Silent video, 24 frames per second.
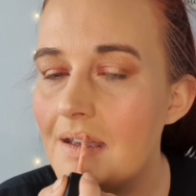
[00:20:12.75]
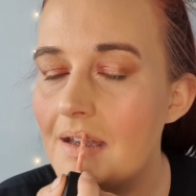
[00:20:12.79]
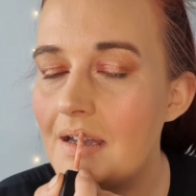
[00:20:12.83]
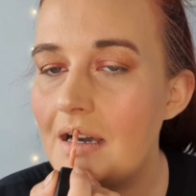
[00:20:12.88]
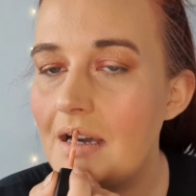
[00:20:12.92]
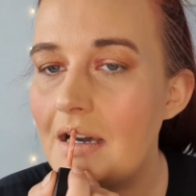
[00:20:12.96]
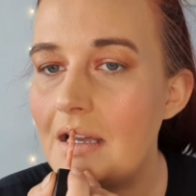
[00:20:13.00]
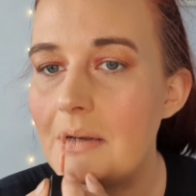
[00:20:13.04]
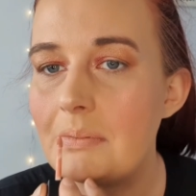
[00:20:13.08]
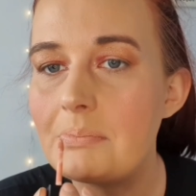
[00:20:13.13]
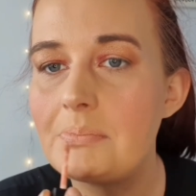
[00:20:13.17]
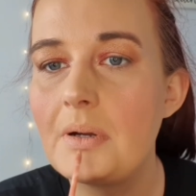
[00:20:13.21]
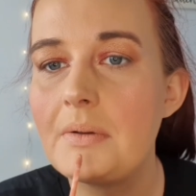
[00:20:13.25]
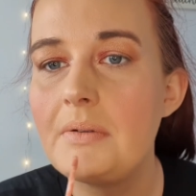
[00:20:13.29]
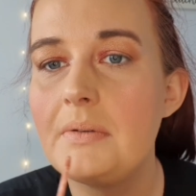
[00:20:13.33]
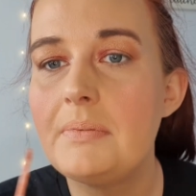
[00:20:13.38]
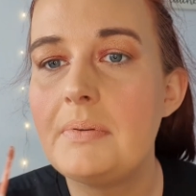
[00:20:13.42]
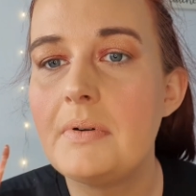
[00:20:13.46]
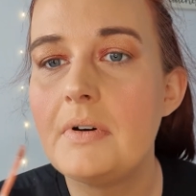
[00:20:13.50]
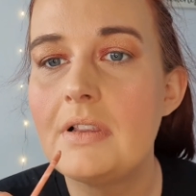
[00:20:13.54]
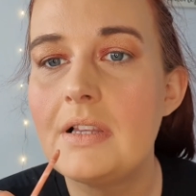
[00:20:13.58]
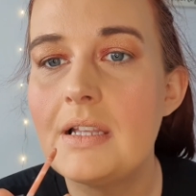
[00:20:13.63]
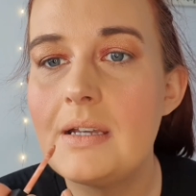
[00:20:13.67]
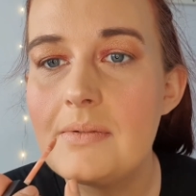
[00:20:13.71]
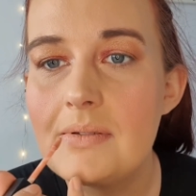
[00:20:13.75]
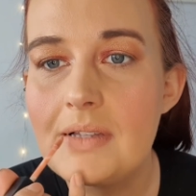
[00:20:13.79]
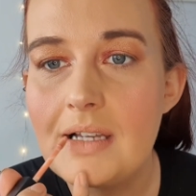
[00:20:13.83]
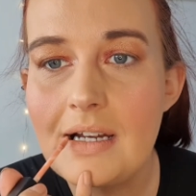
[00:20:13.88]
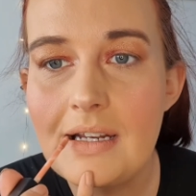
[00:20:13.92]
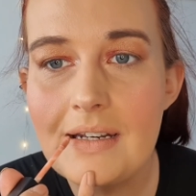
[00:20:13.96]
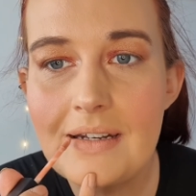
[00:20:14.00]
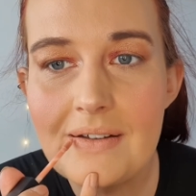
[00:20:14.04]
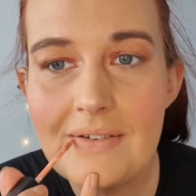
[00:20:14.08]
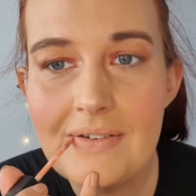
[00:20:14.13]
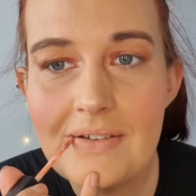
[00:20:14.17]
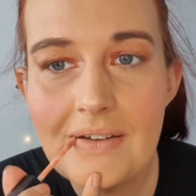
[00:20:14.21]
I'd probably put a lip
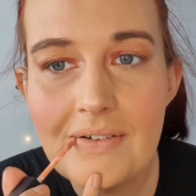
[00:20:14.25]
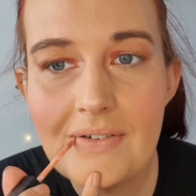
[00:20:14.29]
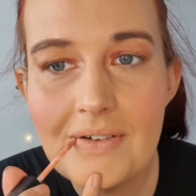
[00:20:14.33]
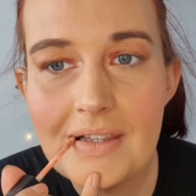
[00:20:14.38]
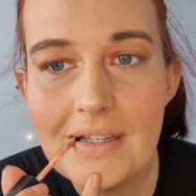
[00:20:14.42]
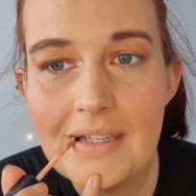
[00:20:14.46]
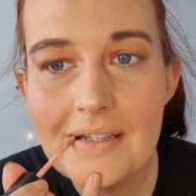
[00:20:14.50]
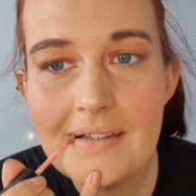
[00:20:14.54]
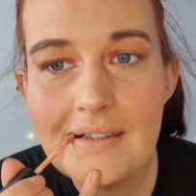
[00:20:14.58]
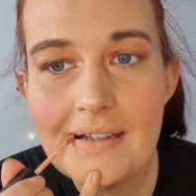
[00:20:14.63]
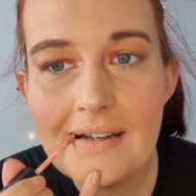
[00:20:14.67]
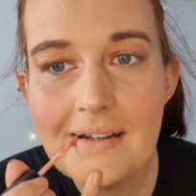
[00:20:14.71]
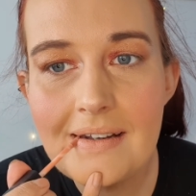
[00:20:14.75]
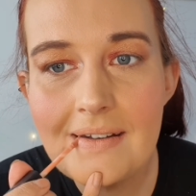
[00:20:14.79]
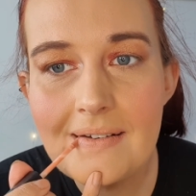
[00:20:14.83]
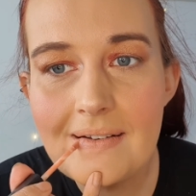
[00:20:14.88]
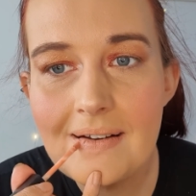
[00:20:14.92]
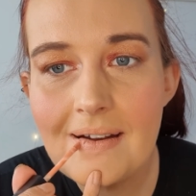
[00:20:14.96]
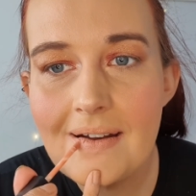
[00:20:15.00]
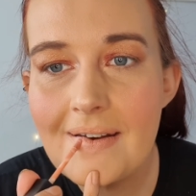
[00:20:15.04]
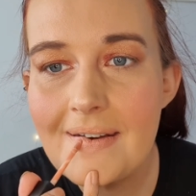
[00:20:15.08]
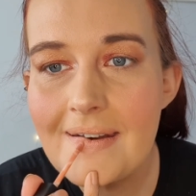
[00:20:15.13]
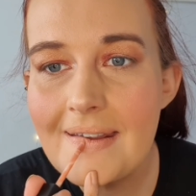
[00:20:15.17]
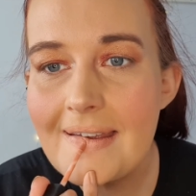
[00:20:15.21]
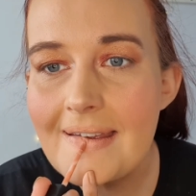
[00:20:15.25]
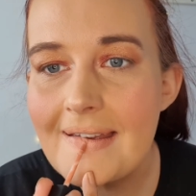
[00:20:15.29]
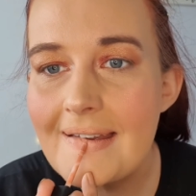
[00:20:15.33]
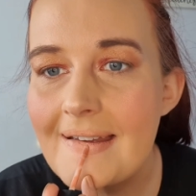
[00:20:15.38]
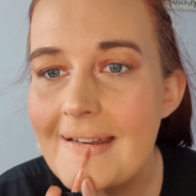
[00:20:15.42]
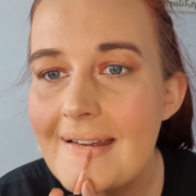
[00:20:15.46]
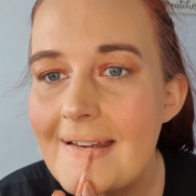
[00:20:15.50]
liner if you have a lip liner on it.